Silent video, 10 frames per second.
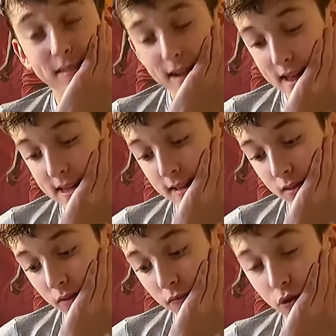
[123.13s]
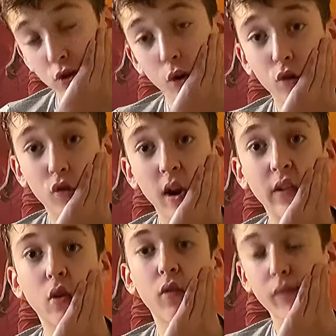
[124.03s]
a first contract
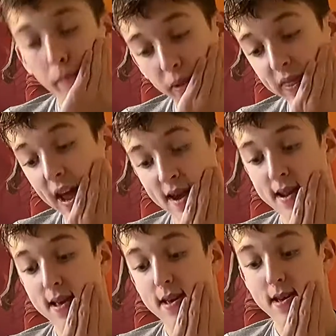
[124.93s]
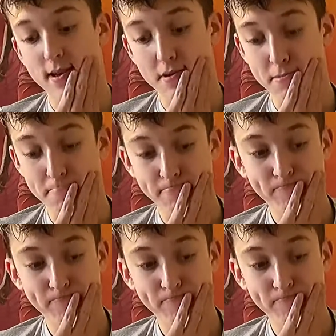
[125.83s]
offer, but then um,